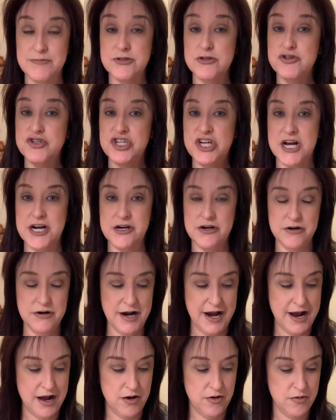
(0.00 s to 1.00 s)
So check her
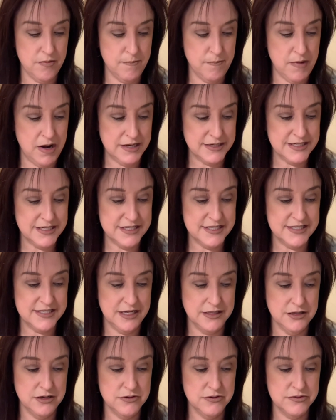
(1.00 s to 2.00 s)
out,
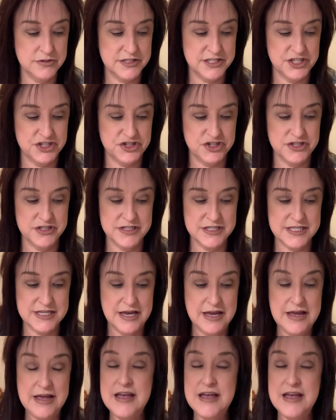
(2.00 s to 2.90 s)
Monticello Stitches.